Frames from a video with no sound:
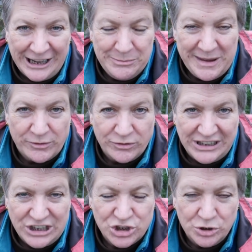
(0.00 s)
I'm never
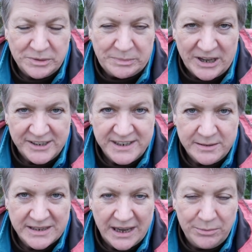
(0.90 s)
really sure with
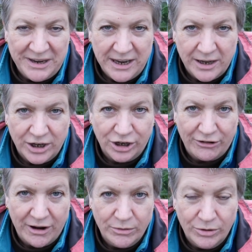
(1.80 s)
parsnips how many are going to
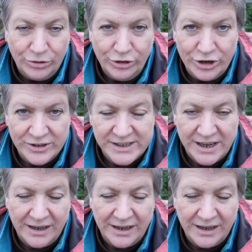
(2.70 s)
grow or not,